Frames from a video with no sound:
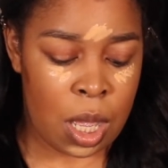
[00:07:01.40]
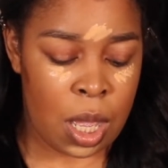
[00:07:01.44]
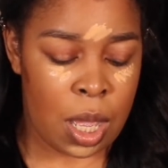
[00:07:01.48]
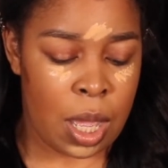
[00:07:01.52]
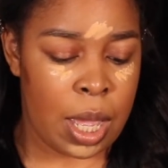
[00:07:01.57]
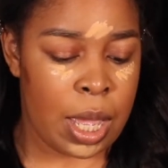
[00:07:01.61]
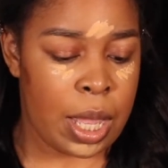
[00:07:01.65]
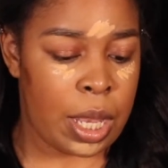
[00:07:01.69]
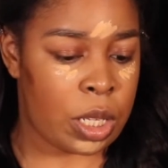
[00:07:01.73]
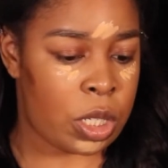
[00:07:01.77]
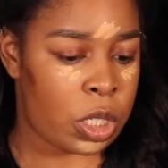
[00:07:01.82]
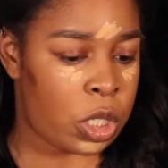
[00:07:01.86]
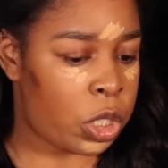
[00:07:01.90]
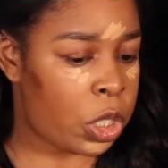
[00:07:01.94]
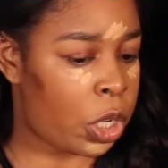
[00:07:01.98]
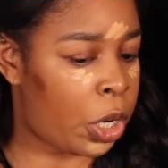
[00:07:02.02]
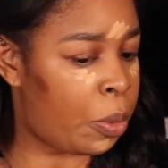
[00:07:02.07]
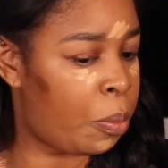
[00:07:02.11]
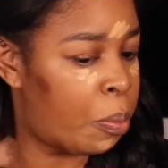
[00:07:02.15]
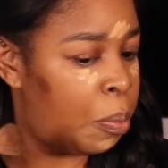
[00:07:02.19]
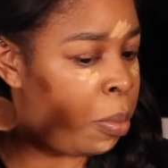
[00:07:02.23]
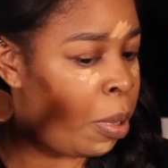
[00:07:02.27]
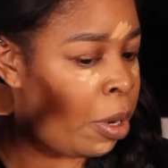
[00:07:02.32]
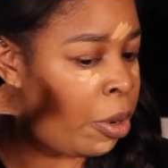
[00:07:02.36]
and
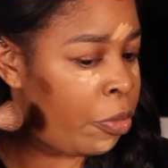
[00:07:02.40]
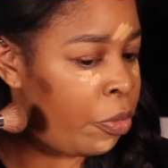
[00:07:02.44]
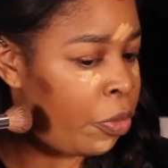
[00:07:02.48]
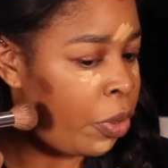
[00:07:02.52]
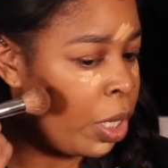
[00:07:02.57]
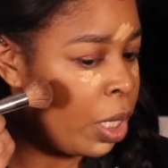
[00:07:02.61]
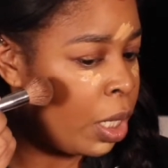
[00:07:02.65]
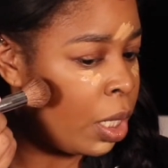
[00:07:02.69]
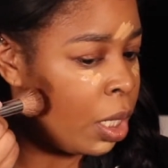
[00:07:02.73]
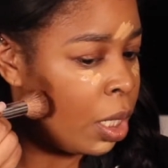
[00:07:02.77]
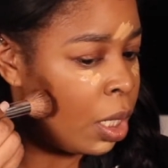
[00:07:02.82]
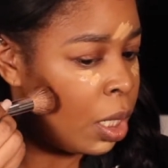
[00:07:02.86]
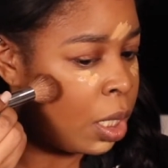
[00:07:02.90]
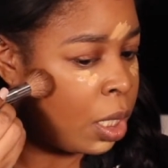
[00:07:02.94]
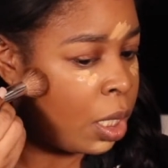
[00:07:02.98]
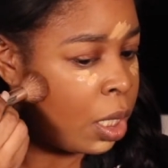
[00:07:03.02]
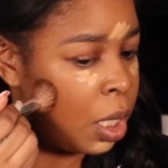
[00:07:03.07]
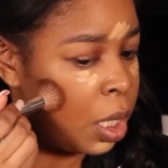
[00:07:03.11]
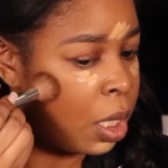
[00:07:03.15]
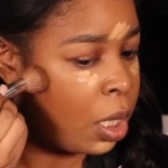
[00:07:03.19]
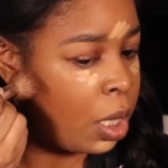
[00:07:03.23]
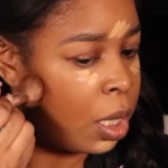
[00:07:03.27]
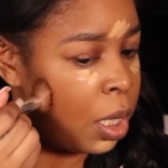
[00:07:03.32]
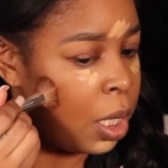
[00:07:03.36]
start buffing
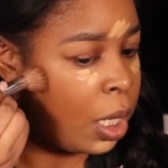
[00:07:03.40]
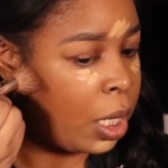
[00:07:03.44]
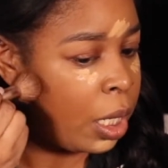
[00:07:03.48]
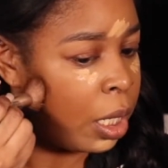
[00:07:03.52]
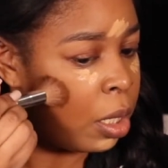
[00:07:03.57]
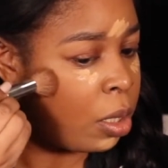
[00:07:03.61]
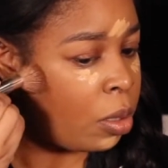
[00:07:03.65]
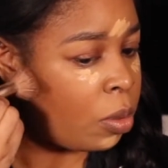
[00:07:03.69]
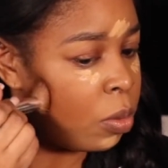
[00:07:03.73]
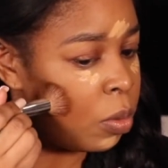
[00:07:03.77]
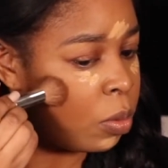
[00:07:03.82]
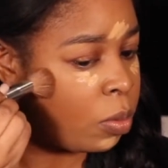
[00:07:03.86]
that out.